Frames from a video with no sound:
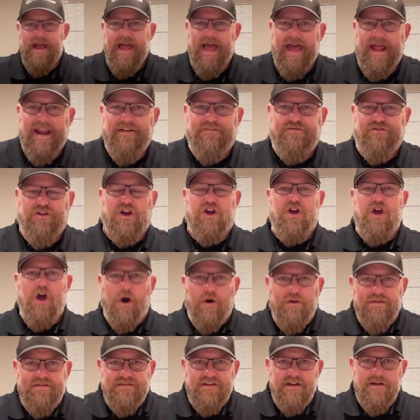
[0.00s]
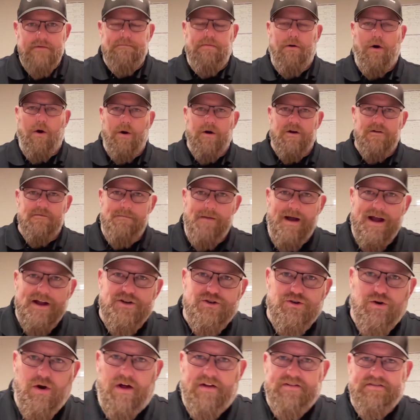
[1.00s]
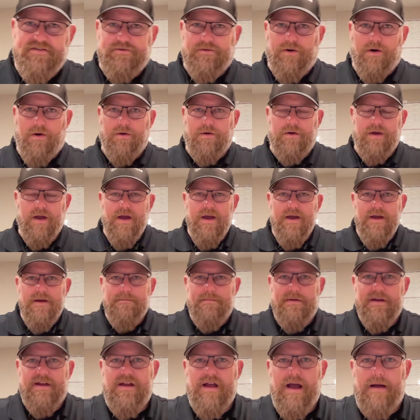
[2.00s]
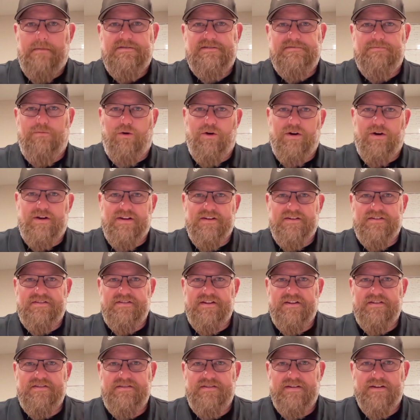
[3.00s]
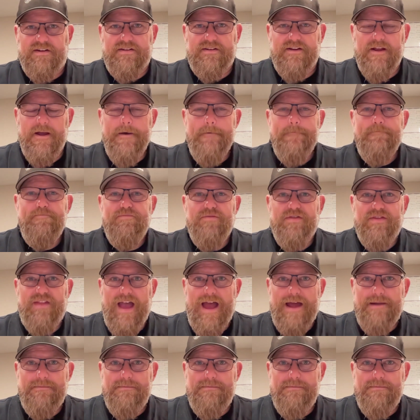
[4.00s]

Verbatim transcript: And if the coasting part of my drawstroke becomes more consistent, that